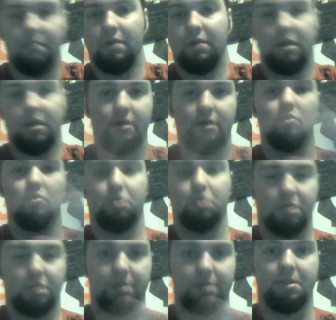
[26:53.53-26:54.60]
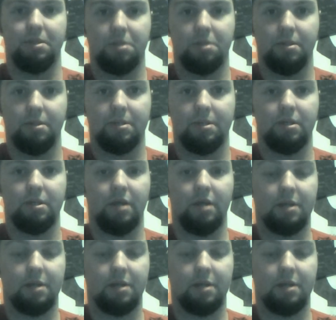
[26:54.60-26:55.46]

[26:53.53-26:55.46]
but we'll transition this into